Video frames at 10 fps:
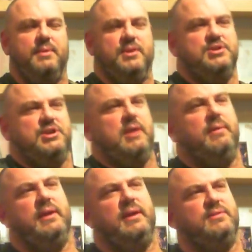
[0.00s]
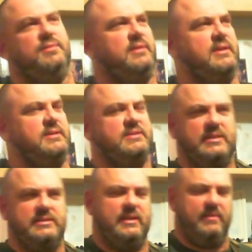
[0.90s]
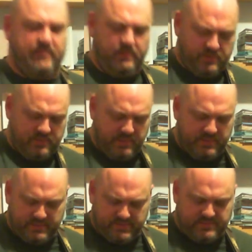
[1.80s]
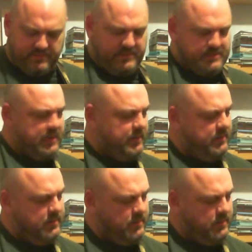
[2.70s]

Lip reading: Because you're going into, I think it's 16th note triplets or something. So.